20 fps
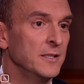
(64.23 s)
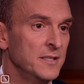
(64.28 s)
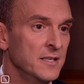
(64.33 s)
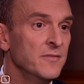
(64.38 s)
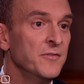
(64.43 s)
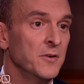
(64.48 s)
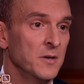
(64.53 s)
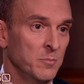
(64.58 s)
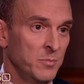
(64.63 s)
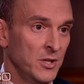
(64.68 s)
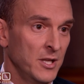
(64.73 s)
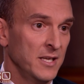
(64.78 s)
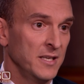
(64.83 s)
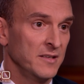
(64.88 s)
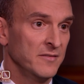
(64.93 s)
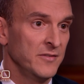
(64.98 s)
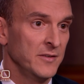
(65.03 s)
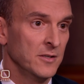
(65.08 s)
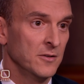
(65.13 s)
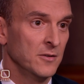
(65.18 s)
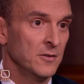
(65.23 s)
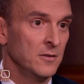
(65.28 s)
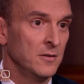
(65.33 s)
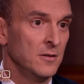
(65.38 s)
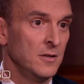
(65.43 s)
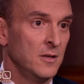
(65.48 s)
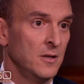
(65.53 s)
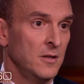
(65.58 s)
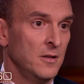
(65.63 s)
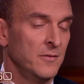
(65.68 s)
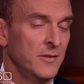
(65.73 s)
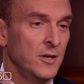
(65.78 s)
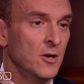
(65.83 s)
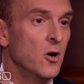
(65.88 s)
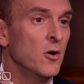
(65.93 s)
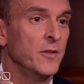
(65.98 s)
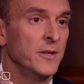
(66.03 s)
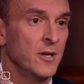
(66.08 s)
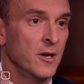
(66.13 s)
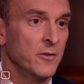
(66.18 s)
different playing field than
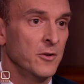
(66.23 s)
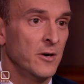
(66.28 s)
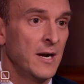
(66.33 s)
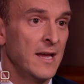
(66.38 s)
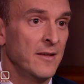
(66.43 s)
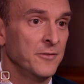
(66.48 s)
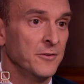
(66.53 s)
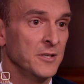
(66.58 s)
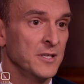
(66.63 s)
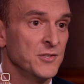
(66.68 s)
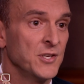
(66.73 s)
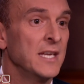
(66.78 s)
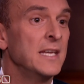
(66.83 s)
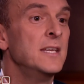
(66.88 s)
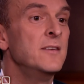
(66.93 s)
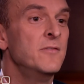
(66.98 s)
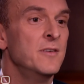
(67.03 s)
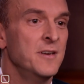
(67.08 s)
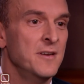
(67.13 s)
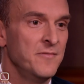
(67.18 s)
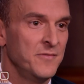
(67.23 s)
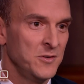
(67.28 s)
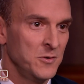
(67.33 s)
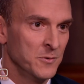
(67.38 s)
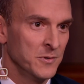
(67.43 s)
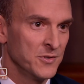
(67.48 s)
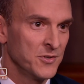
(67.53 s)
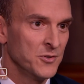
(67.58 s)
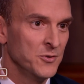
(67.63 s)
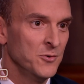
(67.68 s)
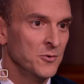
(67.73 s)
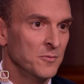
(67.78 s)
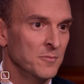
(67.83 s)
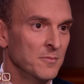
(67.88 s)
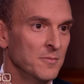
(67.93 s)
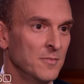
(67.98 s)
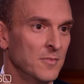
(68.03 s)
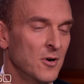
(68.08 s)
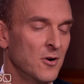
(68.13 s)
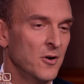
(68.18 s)
all the other athletes, even if you
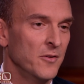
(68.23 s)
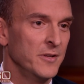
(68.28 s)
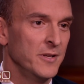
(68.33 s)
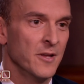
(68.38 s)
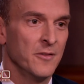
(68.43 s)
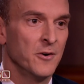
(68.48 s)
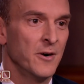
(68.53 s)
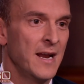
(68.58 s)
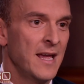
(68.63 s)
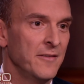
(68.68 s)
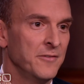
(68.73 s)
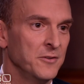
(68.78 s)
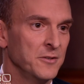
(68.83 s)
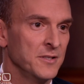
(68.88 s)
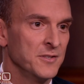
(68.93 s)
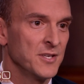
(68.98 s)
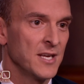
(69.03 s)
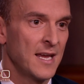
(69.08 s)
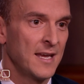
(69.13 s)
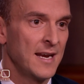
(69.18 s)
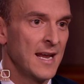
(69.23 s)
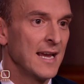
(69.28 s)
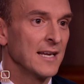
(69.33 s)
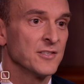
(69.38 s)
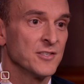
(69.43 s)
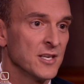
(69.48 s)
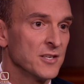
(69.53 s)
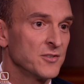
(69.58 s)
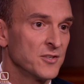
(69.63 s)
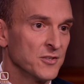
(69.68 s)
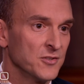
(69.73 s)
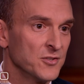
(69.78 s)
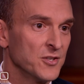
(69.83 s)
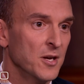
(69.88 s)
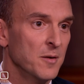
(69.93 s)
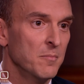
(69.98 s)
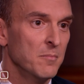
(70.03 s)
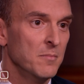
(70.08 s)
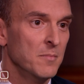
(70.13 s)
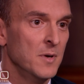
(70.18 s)
assume all the other athletes had access to
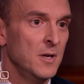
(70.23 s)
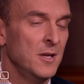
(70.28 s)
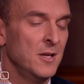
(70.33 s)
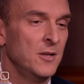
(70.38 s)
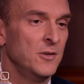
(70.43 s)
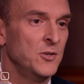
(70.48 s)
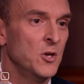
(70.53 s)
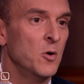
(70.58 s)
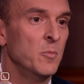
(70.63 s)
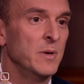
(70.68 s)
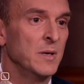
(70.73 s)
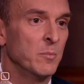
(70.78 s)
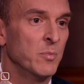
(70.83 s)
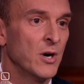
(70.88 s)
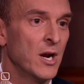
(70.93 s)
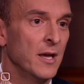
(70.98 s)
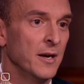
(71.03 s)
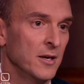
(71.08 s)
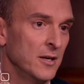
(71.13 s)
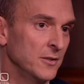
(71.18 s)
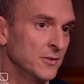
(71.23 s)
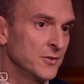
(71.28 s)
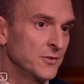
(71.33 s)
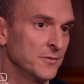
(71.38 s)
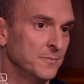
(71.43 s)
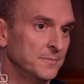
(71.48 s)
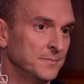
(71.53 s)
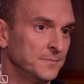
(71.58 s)
some doping products.